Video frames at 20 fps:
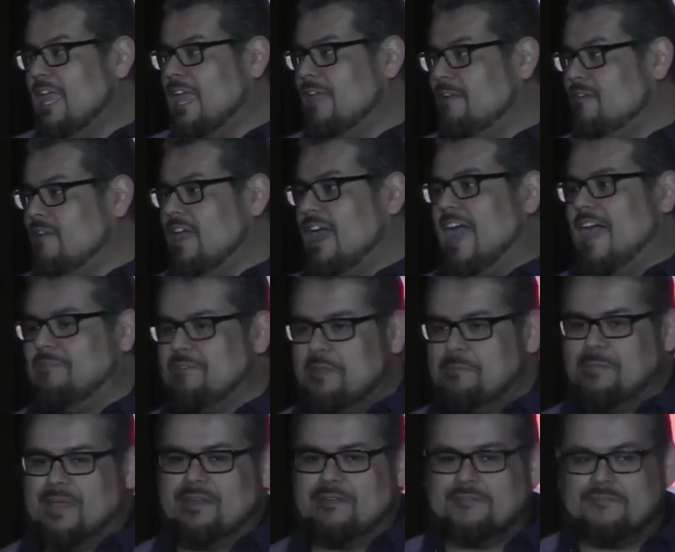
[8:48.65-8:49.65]
if you haven't
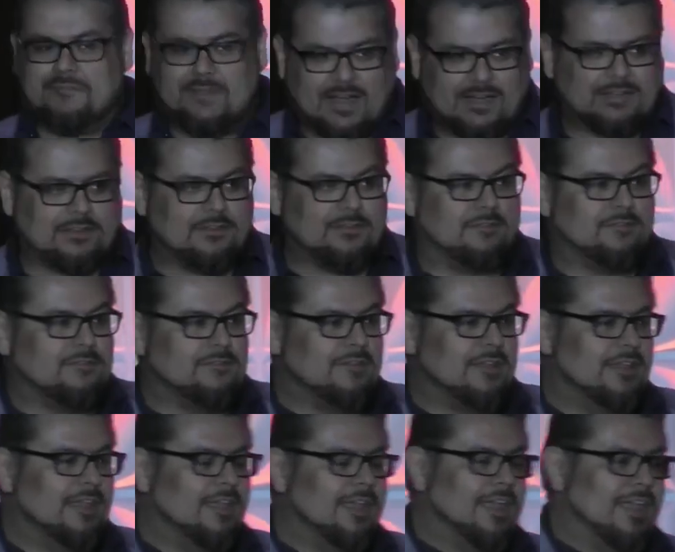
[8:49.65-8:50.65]
been effective
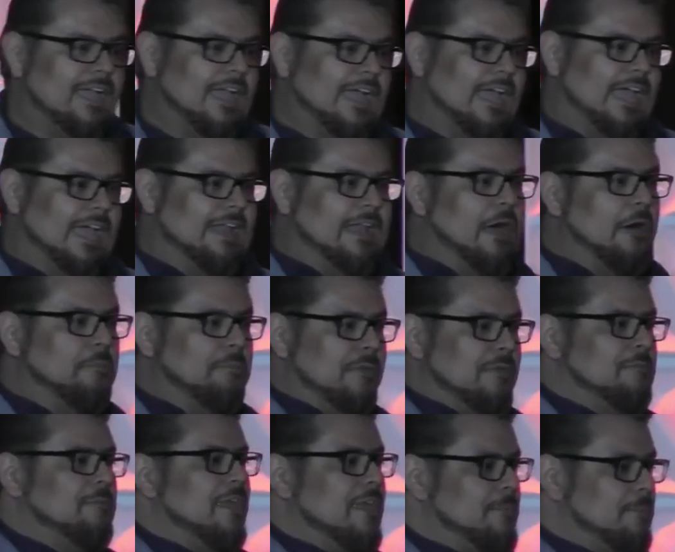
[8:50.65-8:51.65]
at
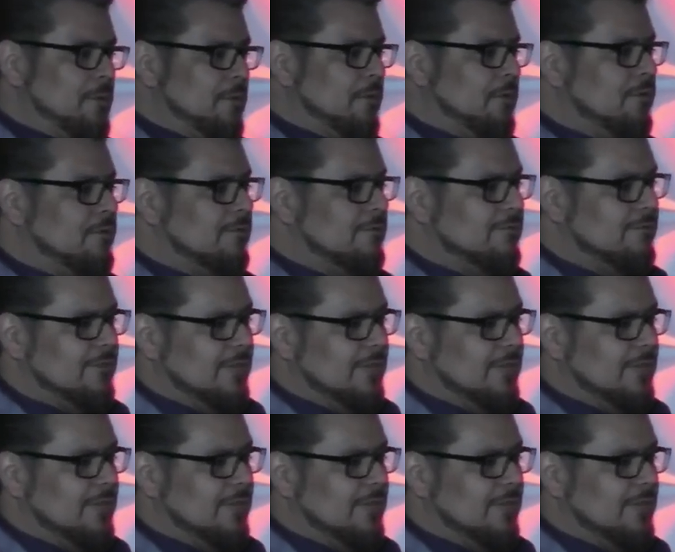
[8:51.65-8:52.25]
helping people,